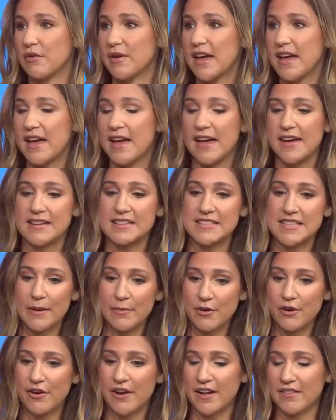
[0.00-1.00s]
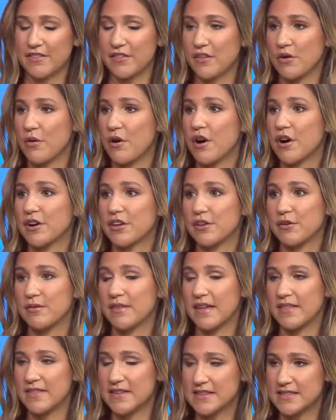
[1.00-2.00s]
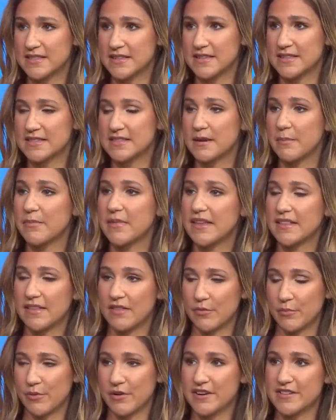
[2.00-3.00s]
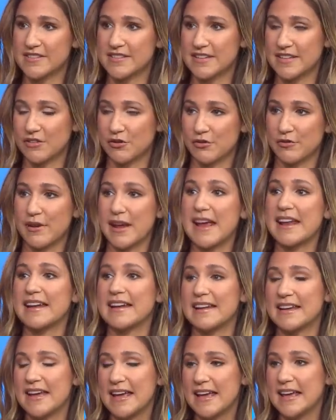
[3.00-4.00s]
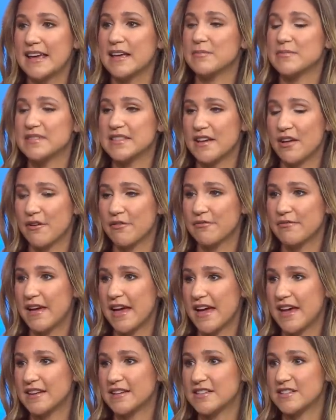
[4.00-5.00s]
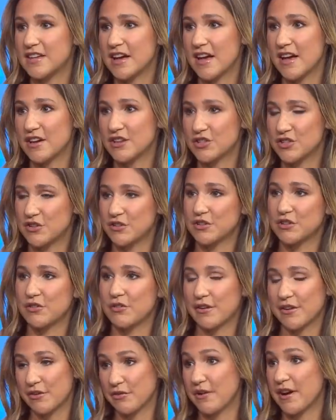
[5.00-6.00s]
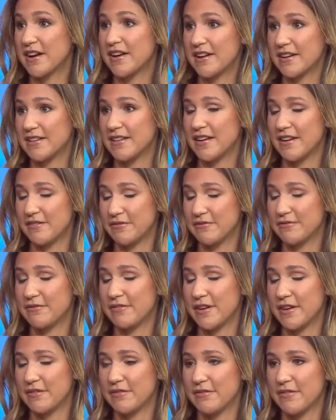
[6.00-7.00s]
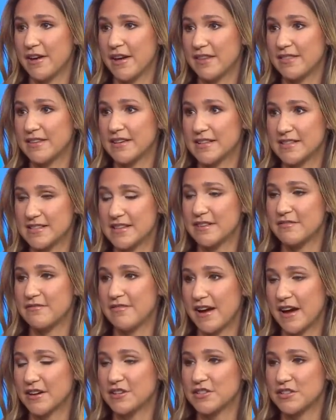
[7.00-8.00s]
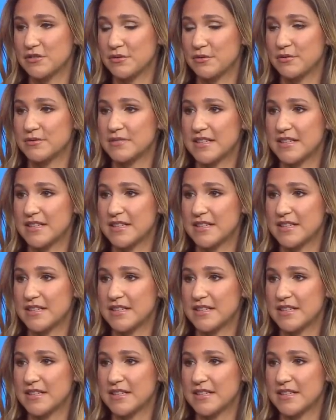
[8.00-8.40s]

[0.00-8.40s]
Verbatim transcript: okay. Mm-hmm. Democrats, mm-hmm. though, argue that this is something that the president created himself and uh, shouldn't credit if if uh, things in fact do